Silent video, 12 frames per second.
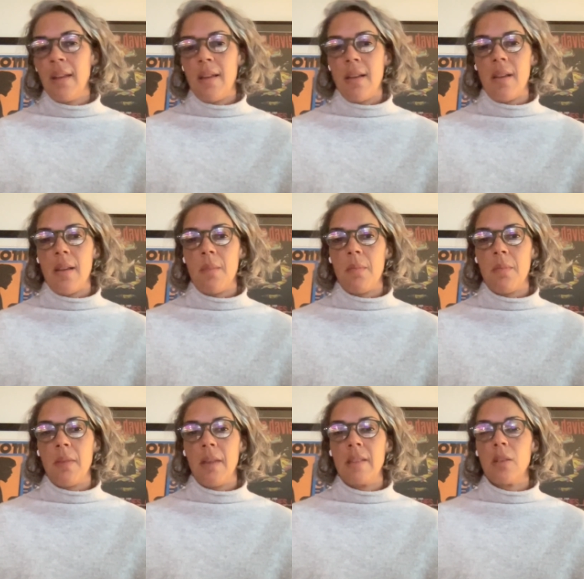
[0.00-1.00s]

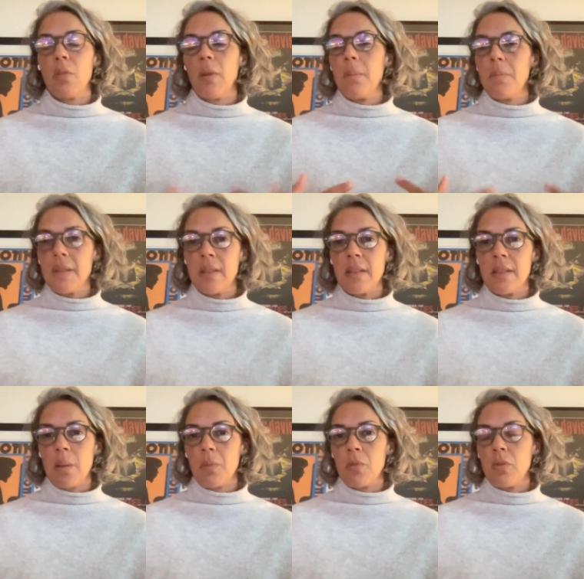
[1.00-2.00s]
It's a great business
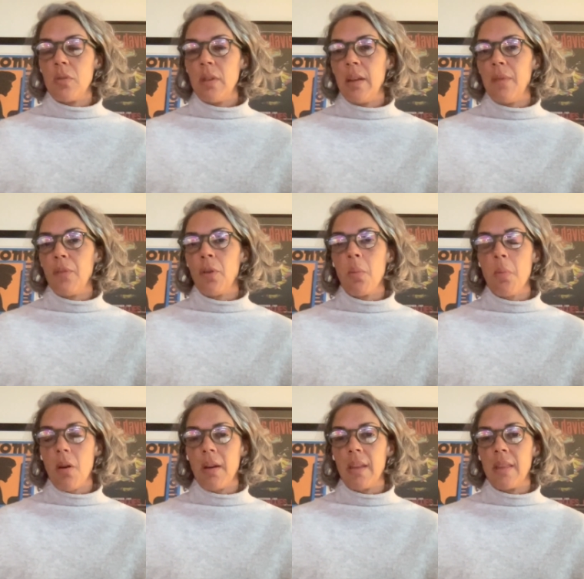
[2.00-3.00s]
opportunity for a
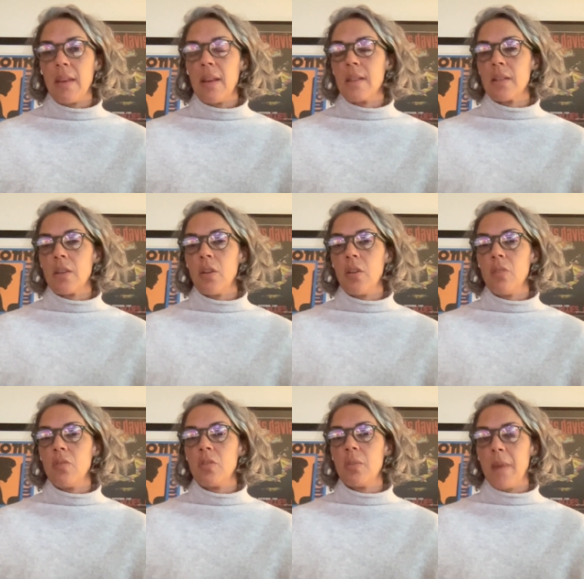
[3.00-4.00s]
market that has a
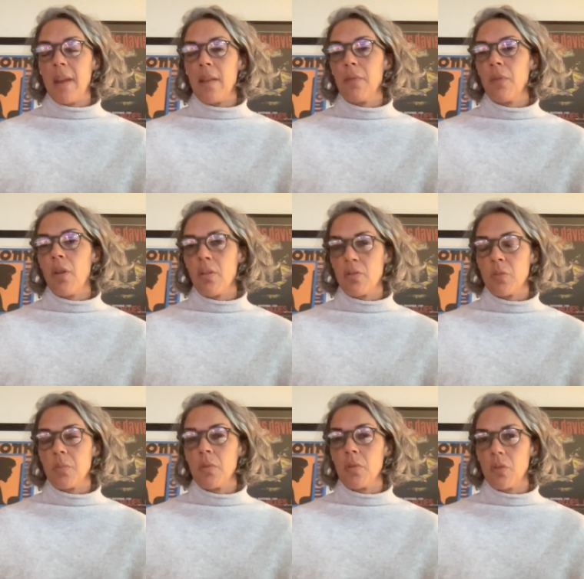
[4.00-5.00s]
huge demand for
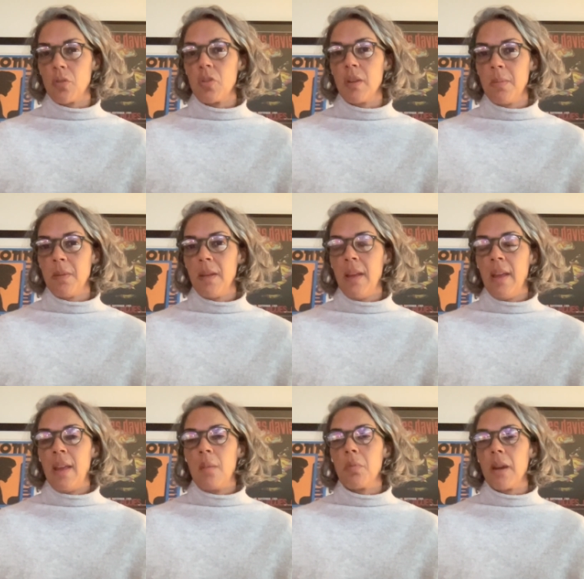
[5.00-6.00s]
entrepreneurship
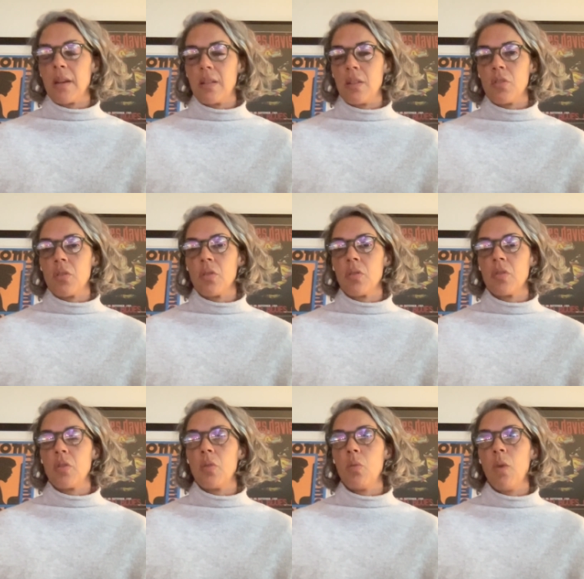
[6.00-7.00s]
and practitioners
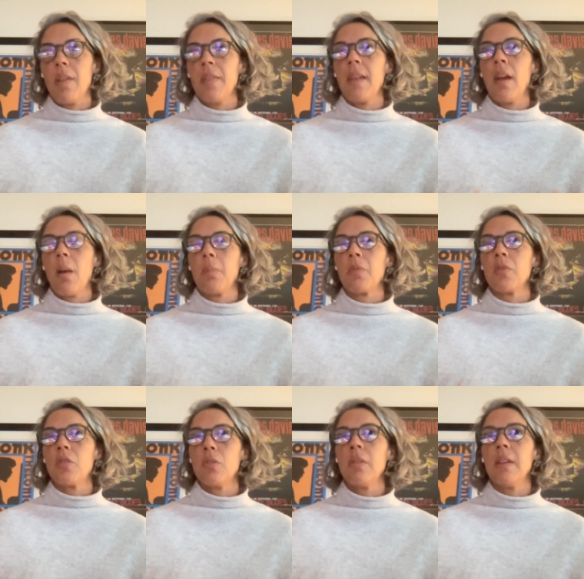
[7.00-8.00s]
who want the
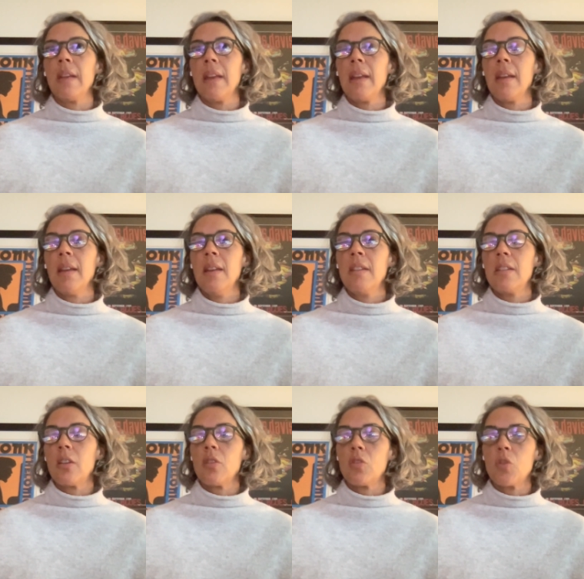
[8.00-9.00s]
opportunity to
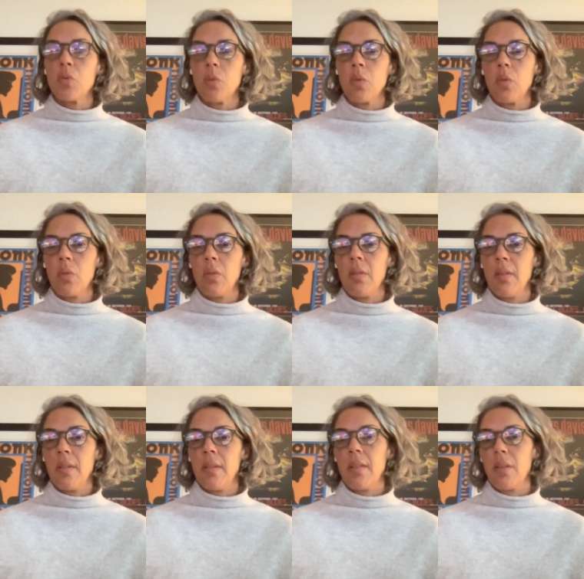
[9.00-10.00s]
control
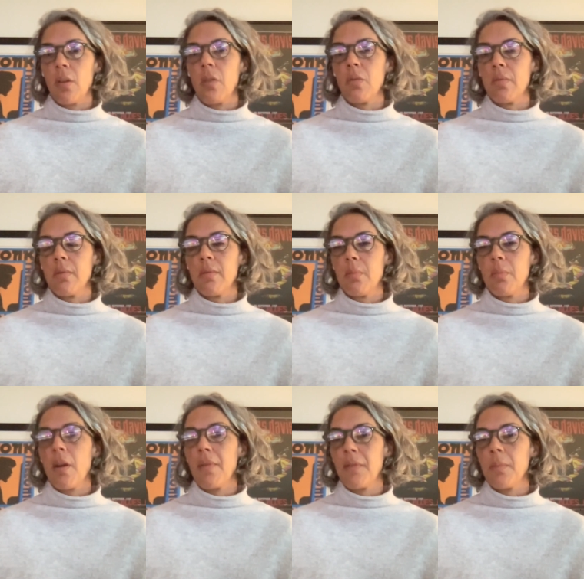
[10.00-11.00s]
their own
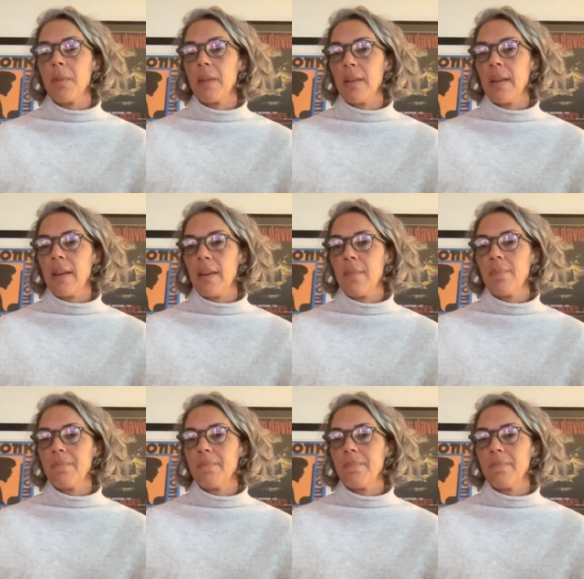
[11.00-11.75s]
profitability.